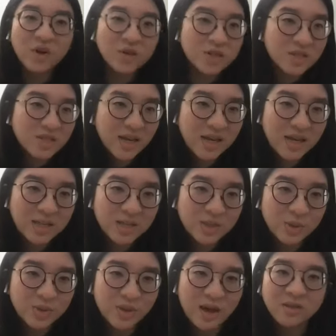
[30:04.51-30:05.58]
first day
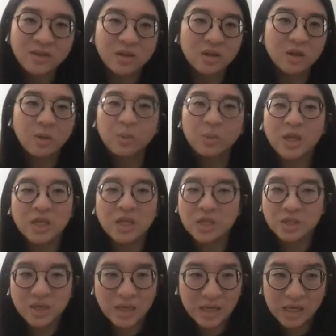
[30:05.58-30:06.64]
so that the committee
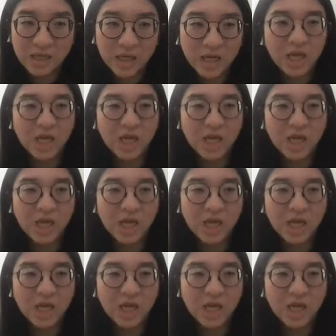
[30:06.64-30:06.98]
is like